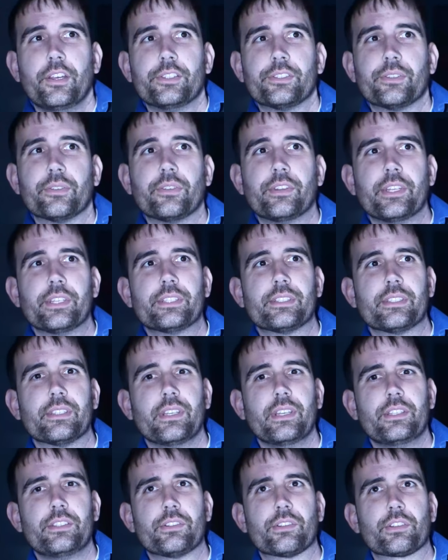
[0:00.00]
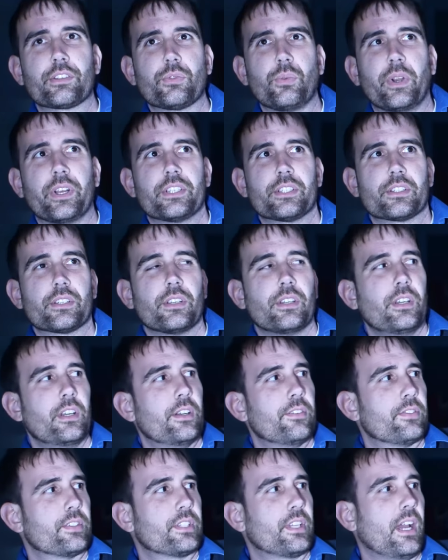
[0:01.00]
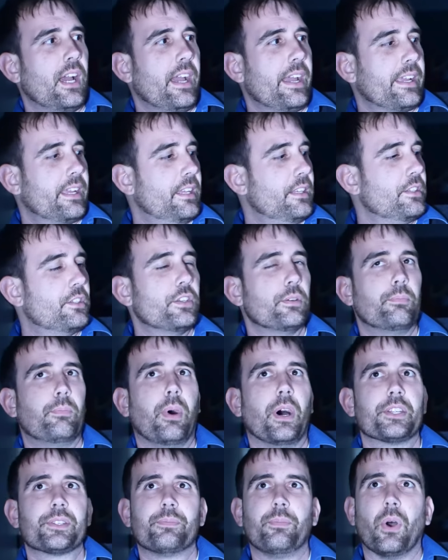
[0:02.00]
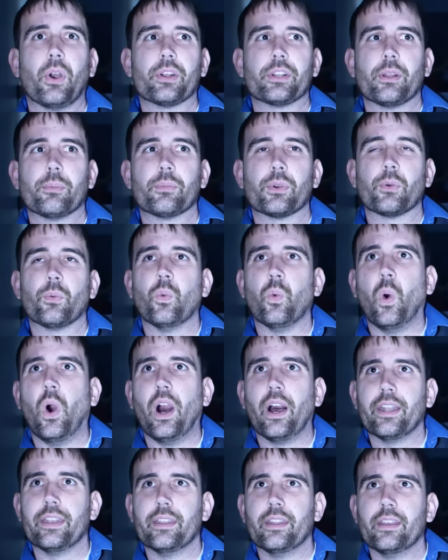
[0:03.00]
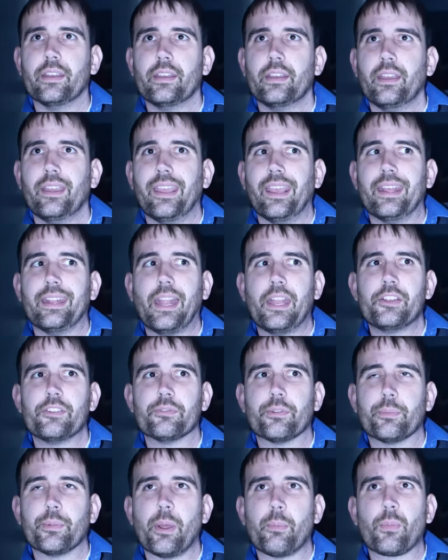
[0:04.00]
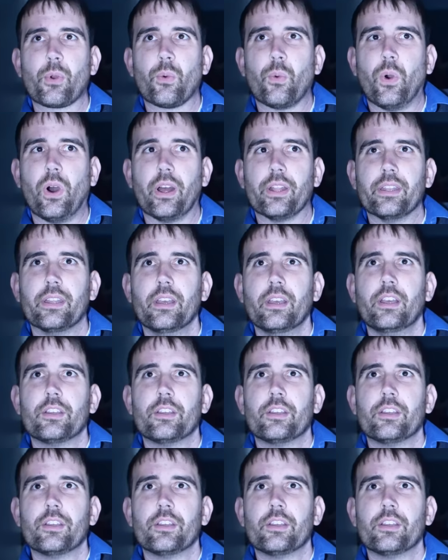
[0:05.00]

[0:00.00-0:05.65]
So this is your switch for tying into bus bar number one in engine room number one.